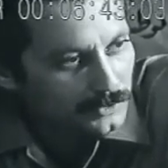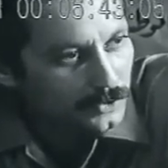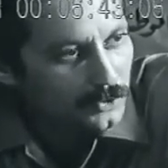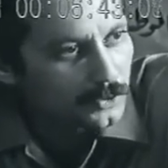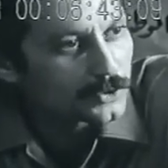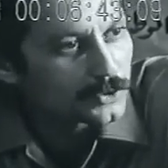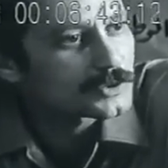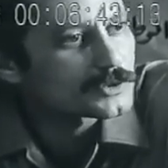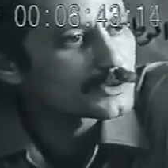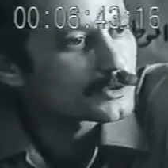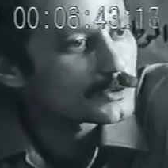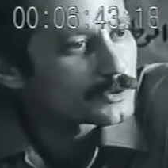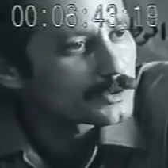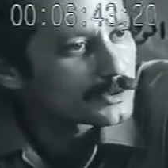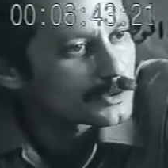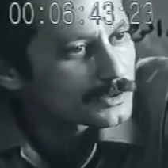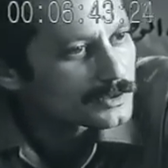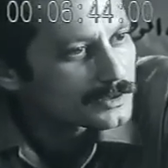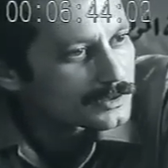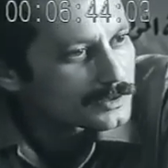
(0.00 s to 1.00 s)
For what?
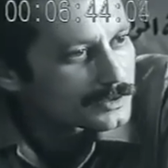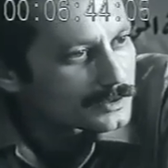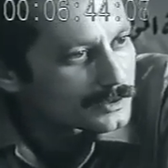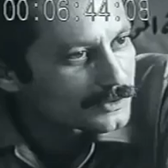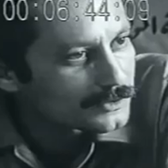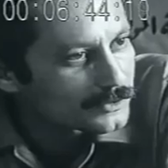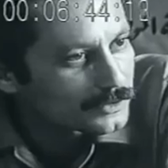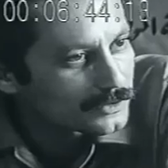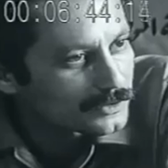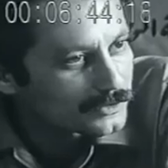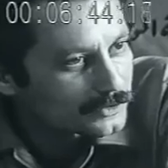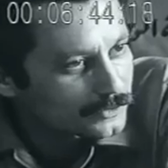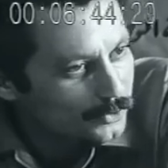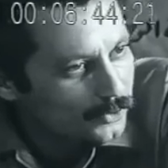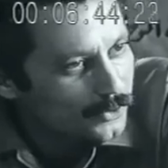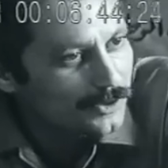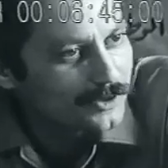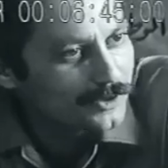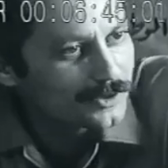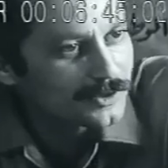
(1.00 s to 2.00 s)
Or
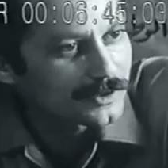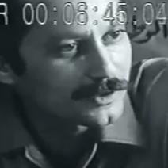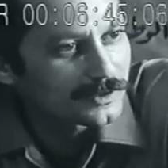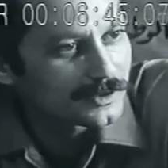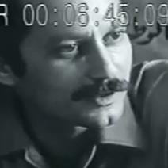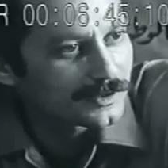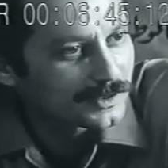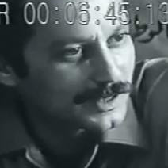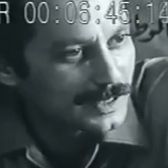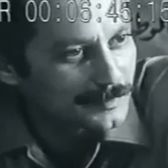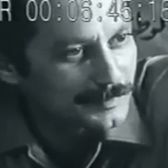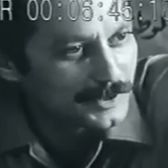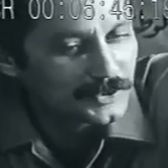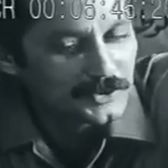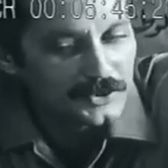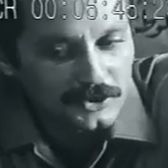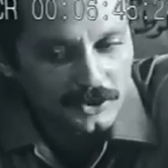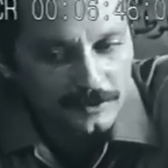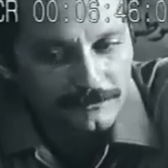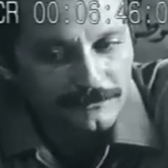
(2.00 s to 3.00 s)
talk
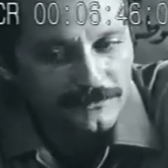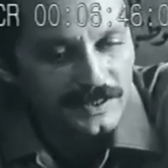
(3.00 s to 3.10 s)
about